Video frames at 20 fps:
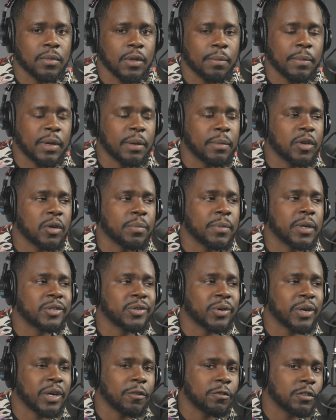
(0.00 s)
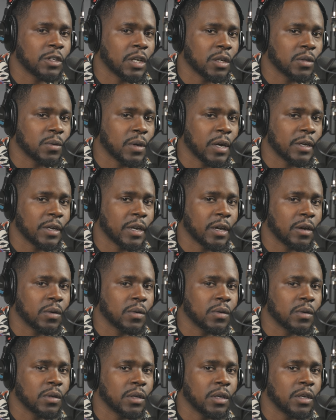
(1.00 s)
Maybe your mental health sucks right now
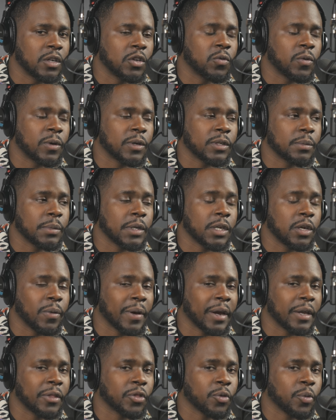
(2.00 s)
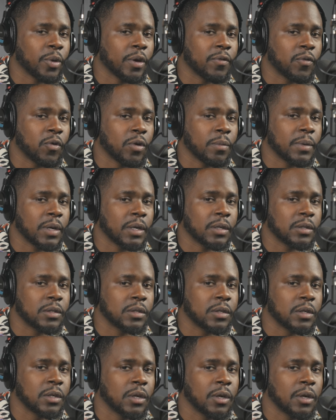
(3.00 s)
and you want it to be great in three or four months.